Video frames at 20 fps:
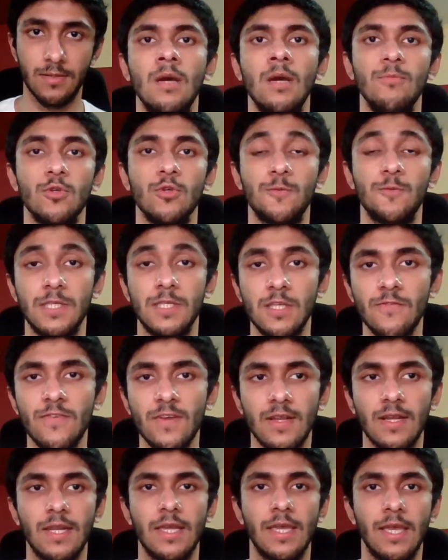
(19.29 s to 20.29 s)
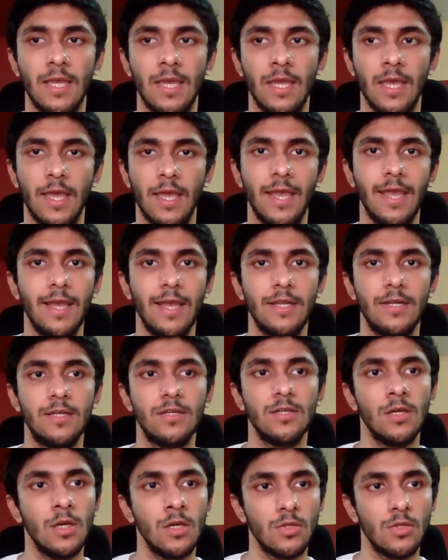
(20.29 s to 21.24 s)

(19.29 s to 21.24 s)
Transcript: More specifically, it